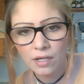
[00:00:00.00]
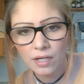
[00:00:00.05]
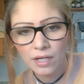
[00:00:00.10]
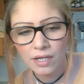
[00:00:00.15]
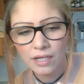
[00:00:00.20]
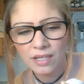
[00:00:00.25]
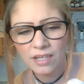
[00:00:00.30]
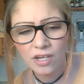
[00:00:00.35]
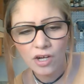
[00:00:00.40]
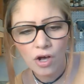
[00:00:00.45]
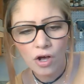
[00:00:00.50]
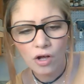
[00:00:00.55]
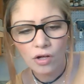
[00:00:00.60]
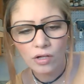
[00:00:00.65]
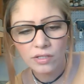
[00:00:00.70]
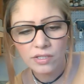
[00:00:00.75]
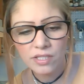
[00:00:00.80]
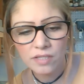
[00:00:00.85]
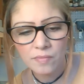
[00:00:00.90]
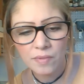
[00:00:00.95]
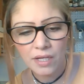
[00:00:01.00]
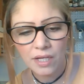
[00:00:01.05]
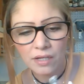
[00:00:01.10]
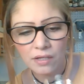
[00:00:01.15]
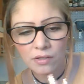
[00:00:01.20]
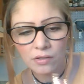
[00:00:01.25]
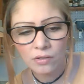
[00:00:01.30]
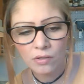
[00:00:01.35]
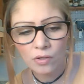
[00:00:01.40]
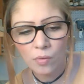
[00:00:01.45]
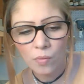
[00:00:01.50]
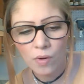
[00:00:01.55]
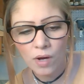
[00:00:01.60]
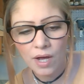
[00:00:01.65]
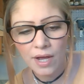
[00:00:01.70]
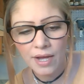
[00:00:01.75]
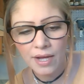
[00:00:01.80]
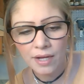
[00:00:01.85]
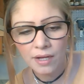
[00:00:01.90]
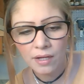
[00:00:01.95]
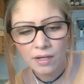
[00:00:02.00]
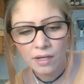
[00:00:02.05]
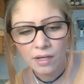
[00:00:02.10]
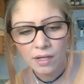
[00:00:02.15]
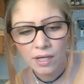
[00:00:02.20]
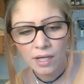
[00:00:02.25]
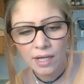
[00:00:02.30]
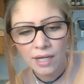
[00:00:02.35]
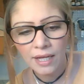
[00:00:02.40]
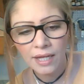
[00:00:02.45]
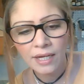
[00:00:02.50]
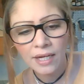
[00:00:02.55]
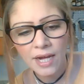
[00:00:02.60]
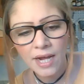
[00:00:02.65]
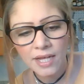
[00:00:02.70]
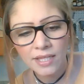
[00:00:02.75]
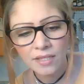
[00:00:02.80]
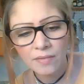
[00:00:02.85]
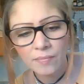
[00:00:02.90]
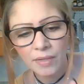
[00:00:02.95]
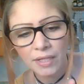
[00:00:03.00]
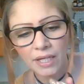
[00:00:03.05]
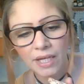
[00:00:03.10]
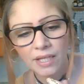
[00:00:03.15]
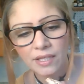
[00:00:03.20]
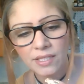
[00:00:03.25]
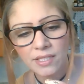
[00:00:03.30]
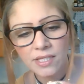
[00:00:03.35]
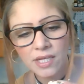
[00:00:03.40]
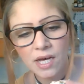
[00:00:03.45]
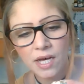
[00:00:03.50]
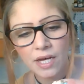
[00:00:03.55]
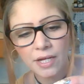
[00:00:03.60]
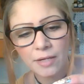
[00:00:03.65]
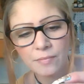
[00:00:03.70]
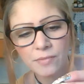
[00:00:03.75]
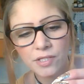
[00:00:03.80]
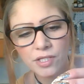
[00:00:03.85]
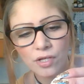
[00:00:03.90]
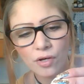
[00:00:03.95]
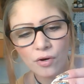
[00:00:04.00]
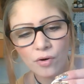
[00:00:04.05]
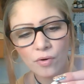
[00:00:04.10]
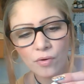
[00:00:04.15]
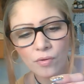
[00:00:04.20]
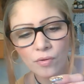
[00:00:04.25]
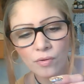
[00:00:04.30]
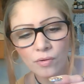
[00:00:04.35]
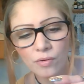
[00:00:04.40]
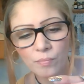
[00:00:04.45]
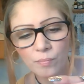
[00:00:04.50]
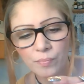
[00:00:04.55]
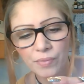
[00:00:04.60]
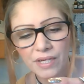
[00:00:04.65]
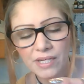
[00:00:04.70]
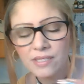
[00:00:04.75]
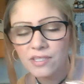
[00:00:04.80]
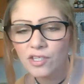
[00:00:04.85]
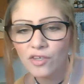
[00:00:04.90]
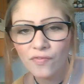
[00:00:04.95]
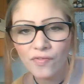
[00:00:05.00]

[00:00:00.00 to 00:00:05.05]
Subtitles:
And it called to me. I don't know why. And I had the money at the time, so, but I still